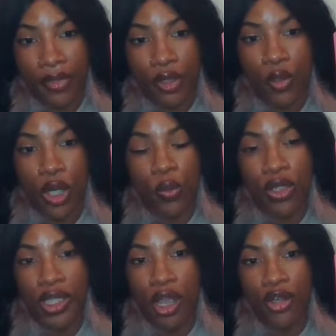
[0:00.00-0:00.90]
who are
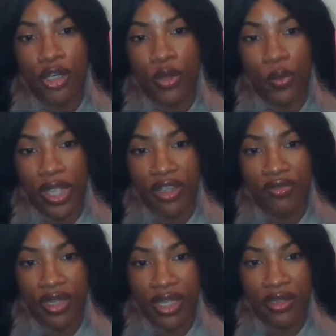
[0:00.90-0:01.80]
really on your
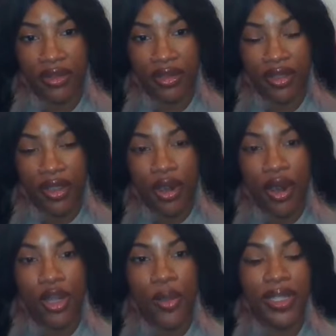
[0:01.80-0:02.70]
wavelength,
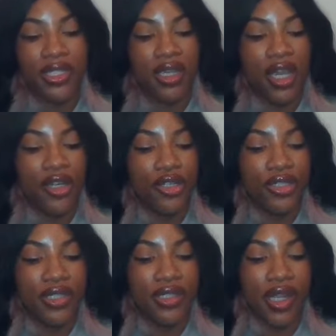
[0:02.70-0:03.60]
are going to
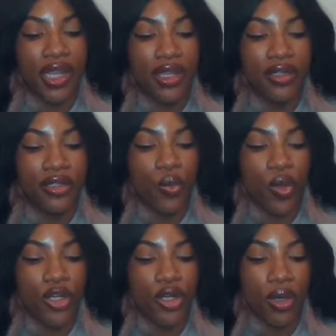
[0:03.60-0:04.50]
understand
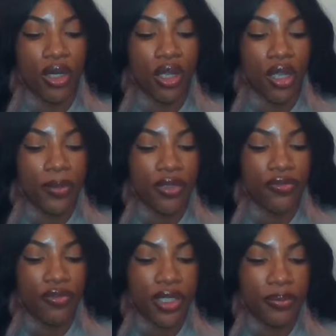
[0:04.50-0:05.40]
where you are coming
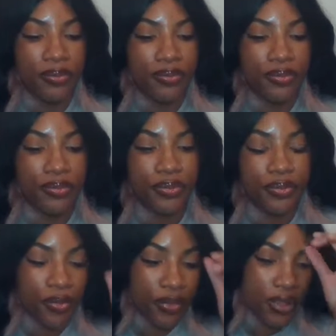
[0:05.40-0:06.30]
from
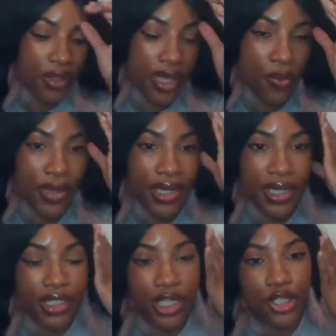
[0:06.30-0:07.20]
and what it
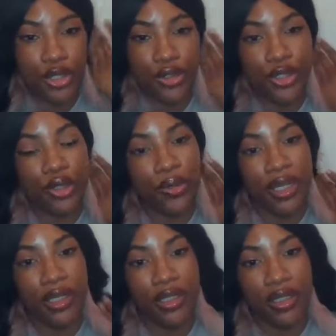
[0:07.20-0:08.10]
is that you're
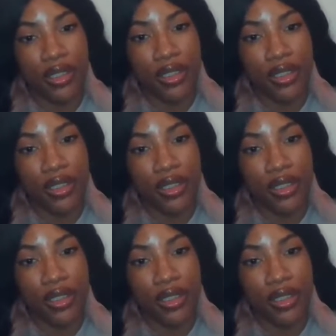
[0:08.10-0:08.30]
doing.